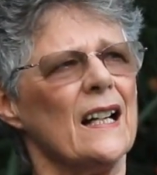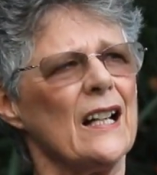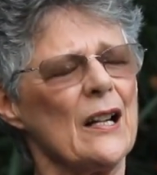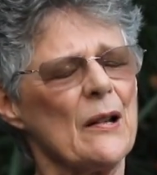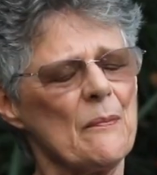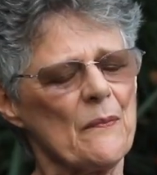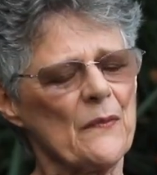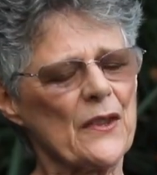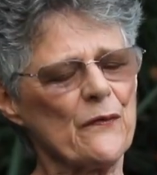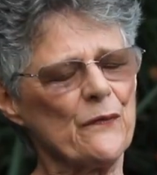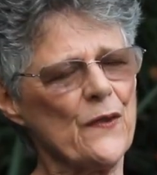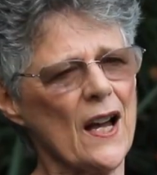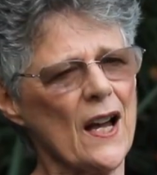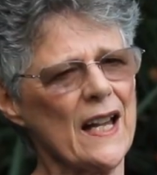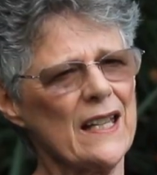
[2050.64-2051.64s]
The
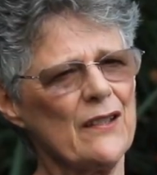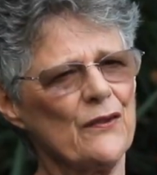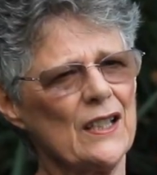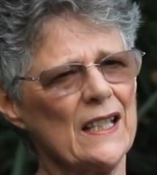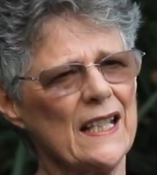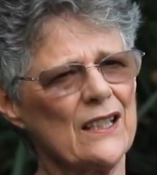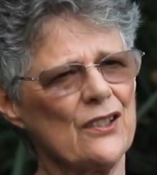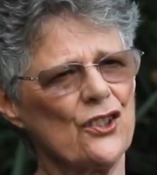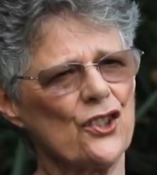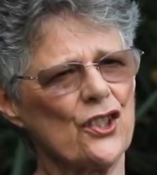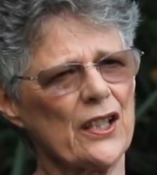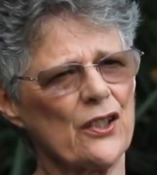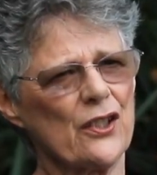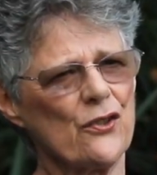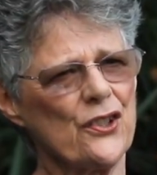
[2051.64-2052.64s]
5 alleged
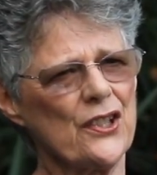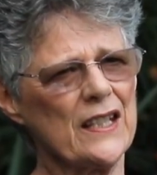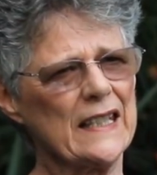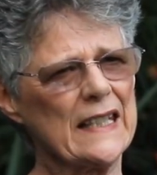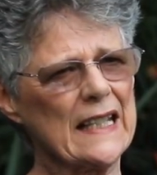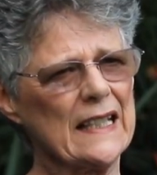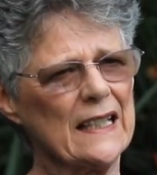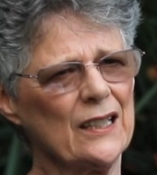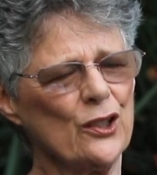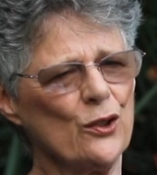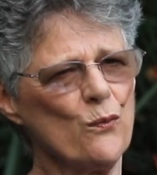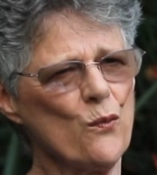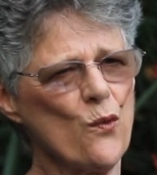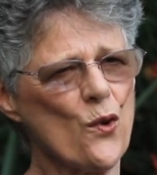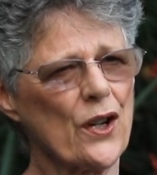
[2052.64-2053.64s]
genocidaires
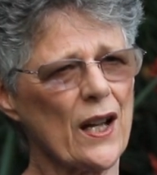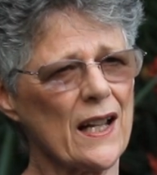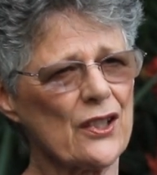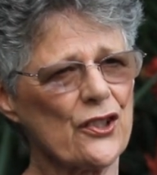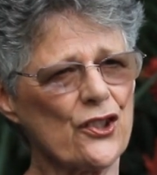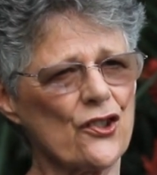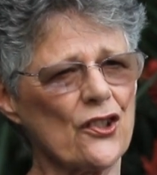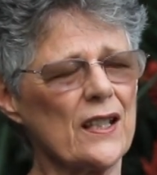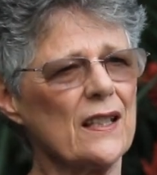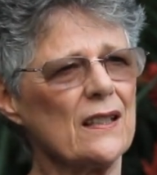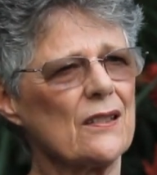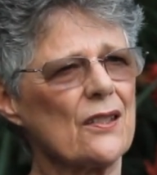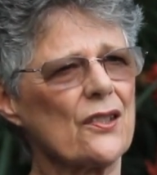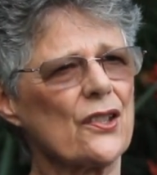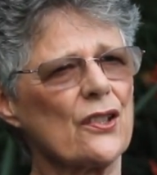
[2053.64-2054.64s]
who walk our
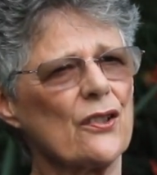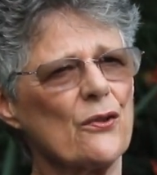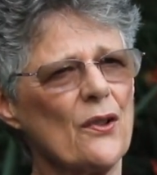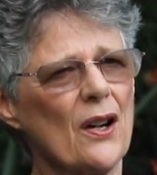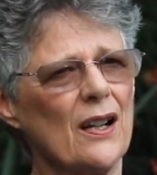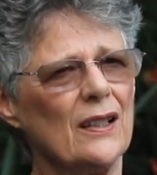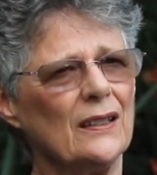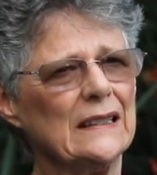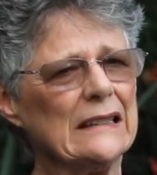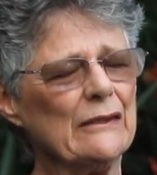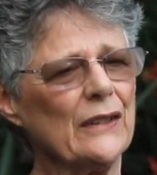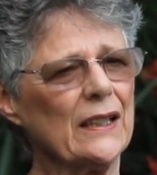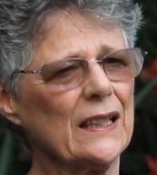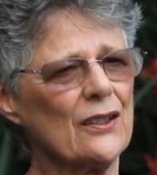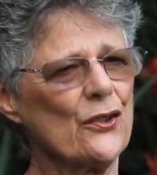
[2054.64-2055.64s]
streets, who are
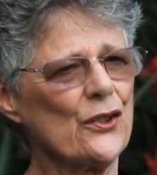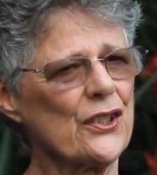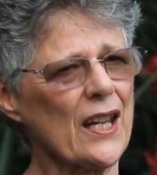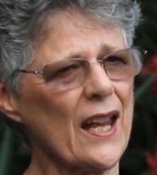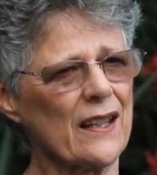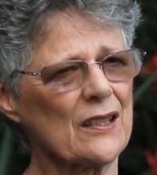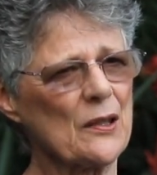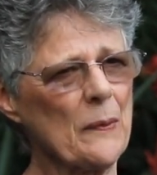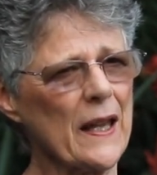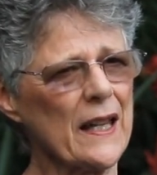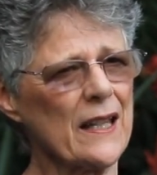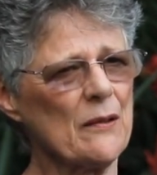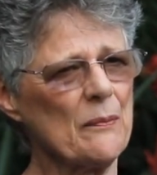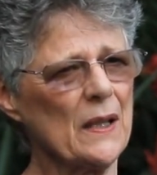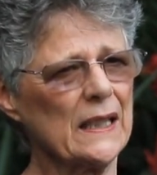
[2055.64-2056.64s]
living on
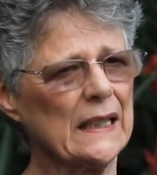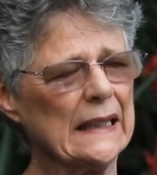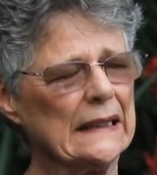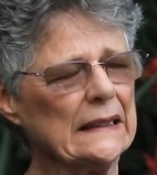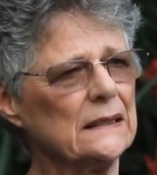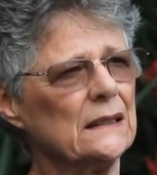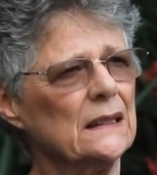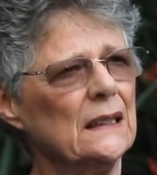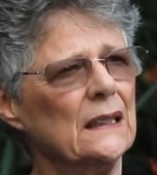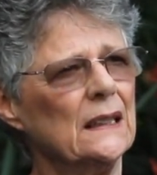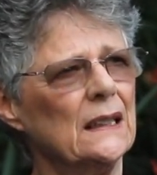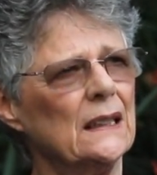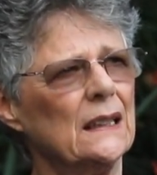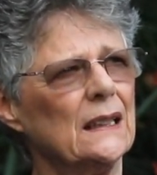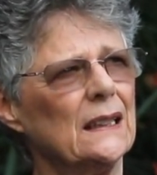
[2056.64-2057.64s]
taxpayer money,
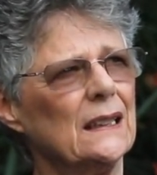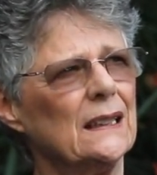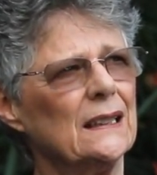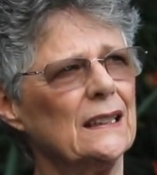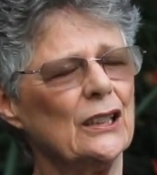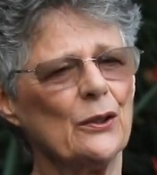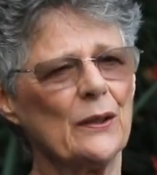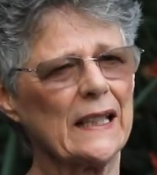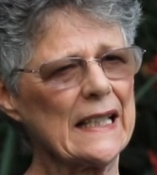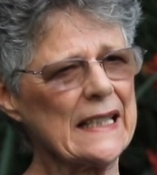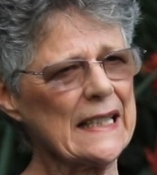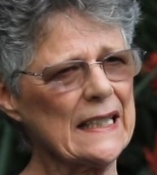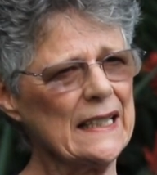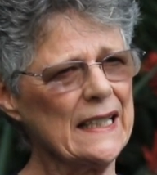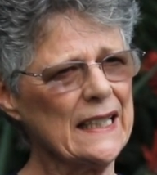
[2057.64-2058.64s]
who are
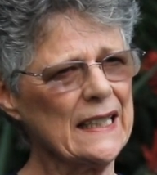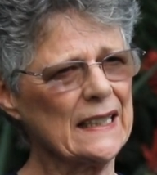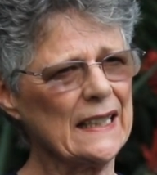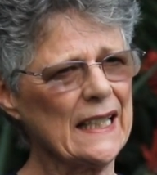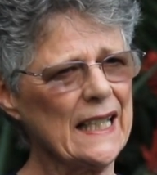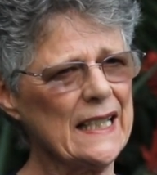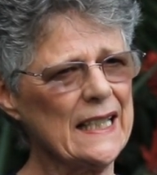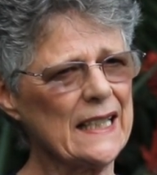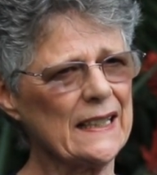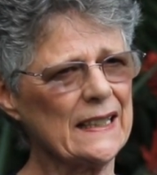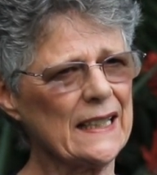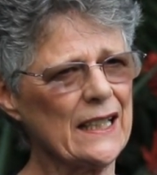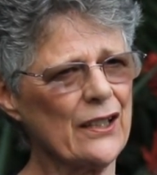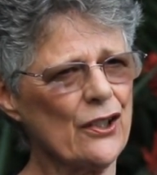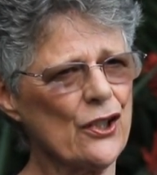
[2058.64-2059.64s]
getting legal aid
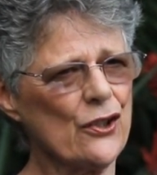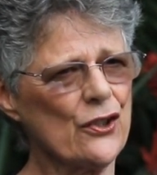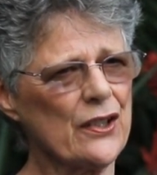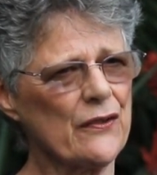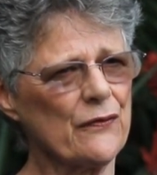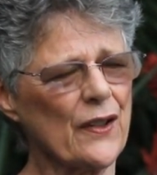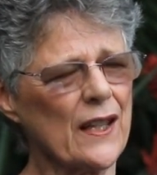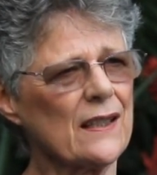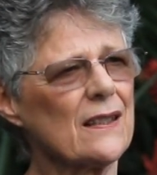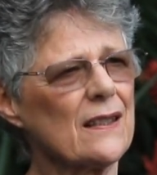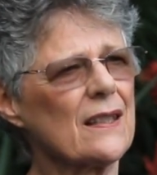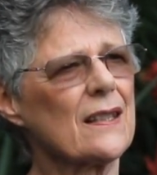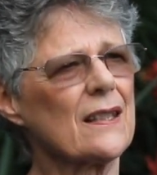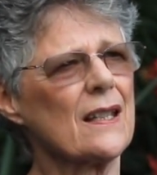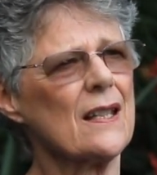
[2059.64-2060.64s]
in their own
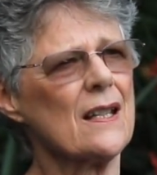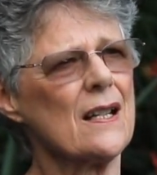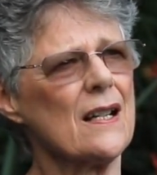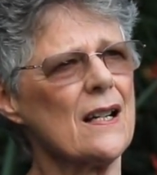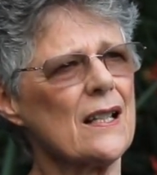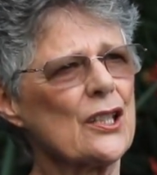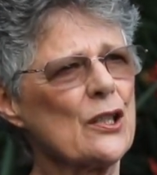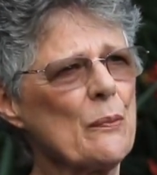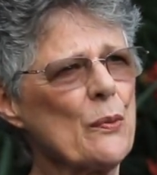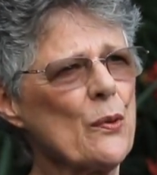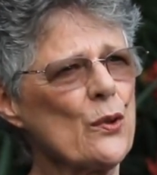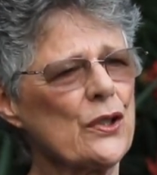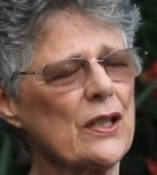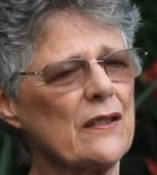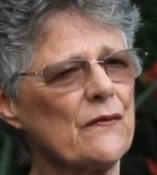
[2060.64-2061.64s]
defence, are
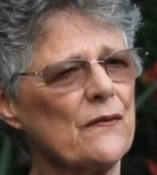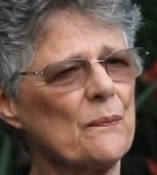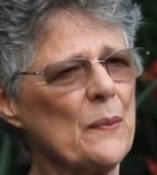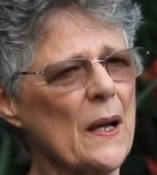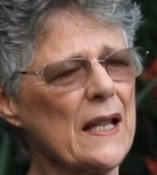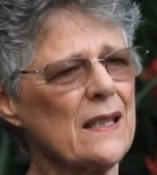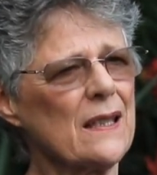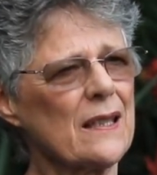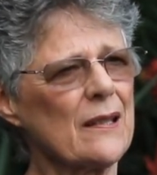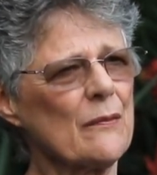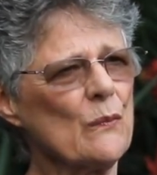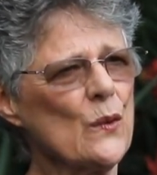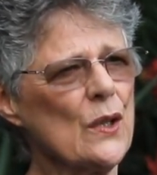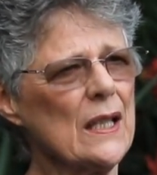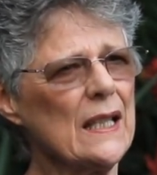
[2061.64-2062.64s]
supported by
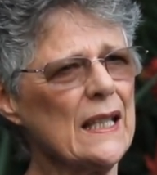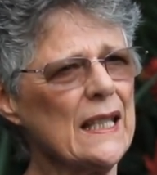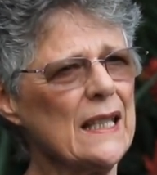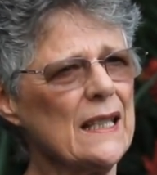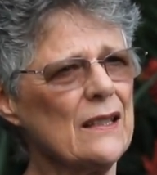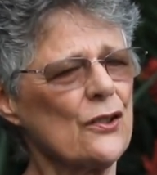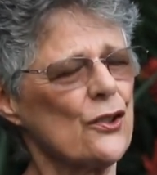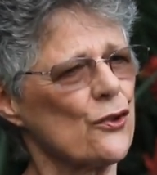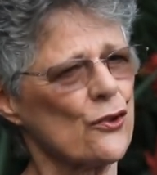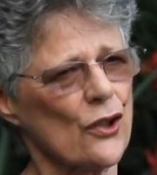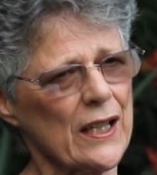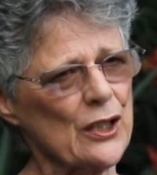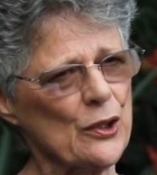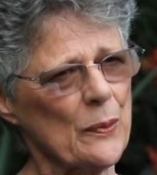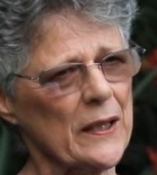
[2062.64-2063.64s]
some really
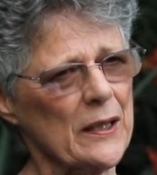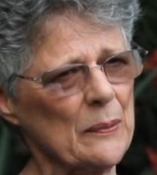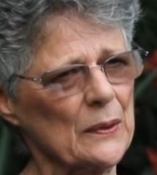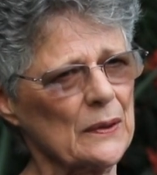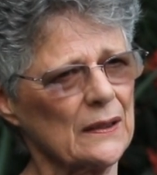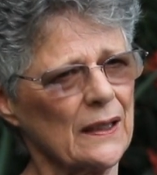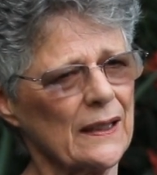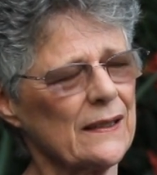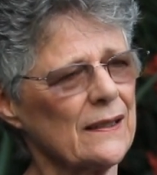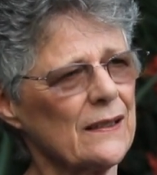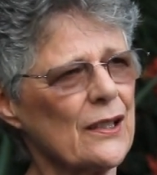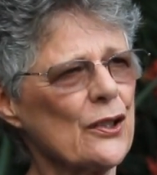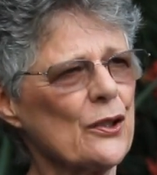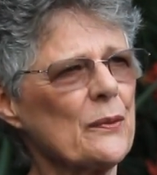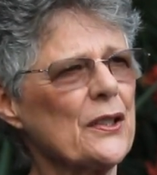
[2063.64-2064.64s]
strange people. I
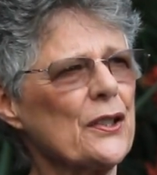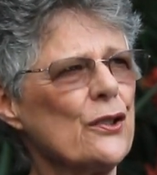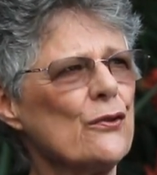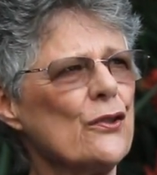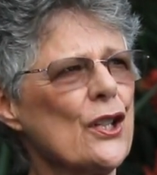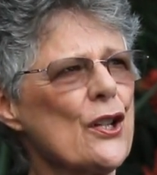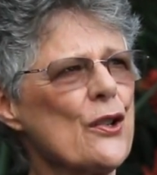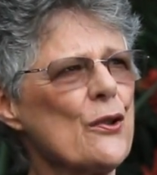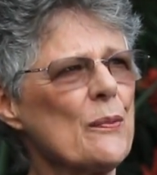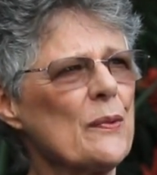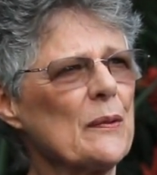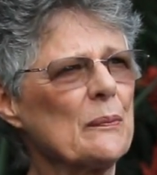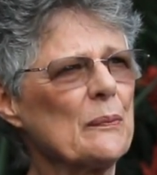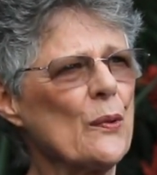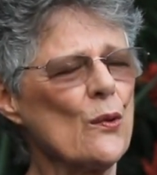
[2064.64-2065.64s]
don't know whether you know,
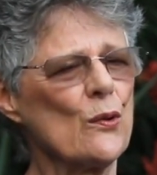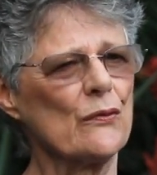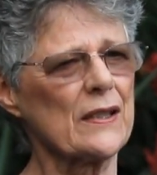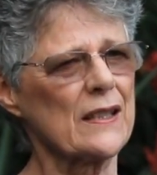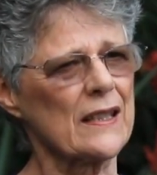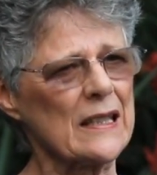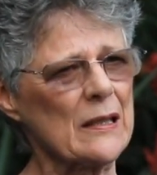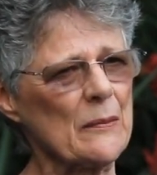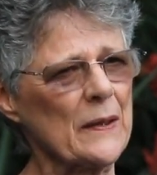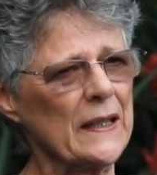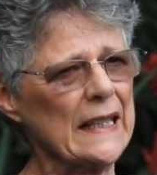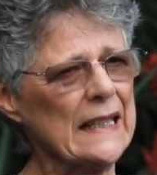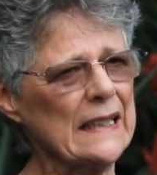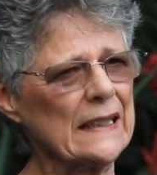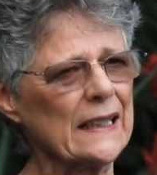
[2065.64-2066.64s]
but Paul
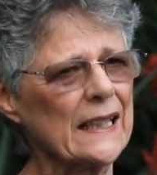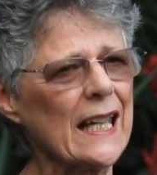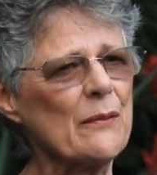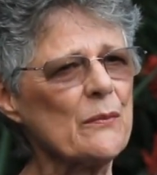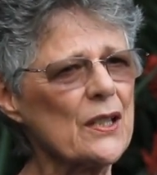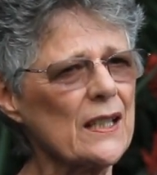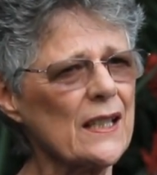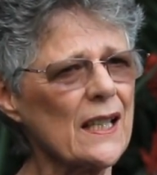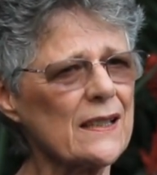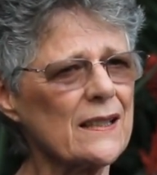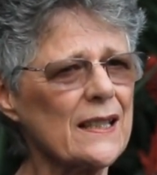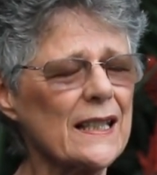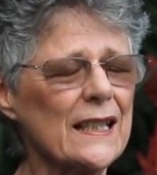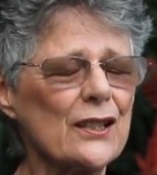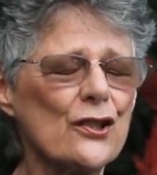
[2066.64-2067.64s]
Rusesabagina came to
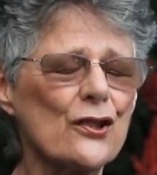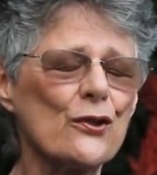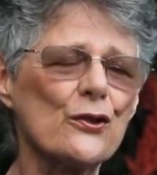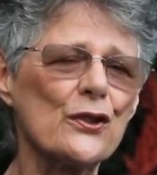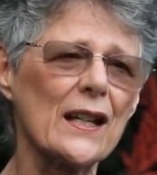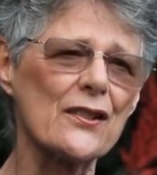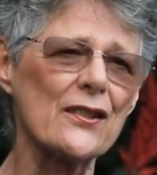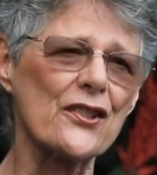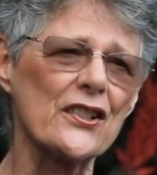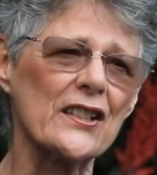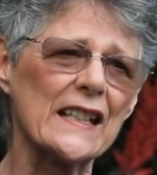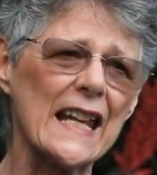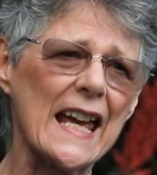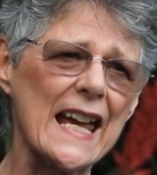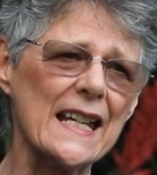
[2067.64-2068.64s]
London in
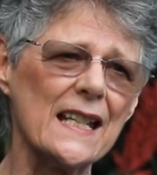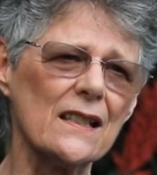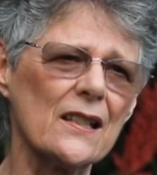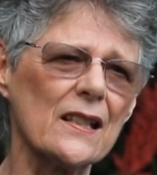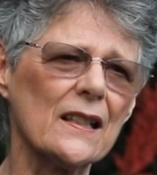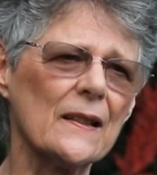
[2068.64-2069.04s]
2008.